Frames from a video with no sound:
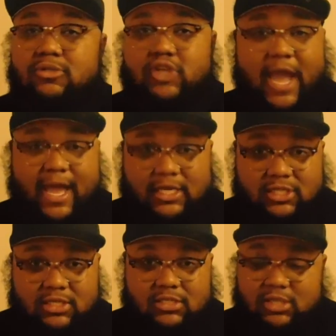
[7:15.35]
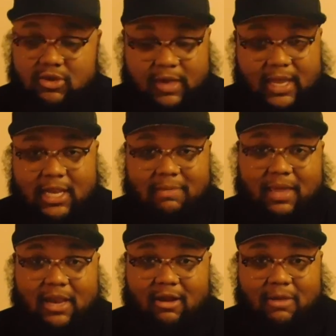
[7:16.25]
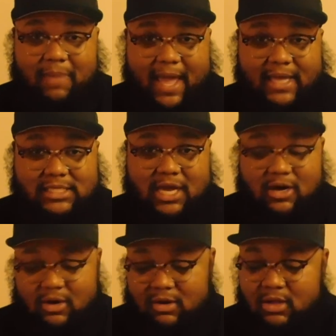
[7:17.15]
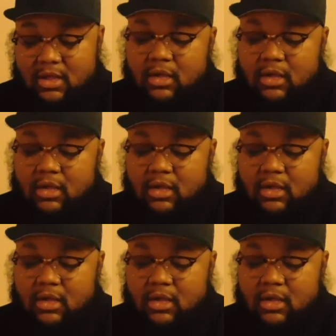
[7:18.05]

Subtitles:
Trash. So you end up entering the passcode.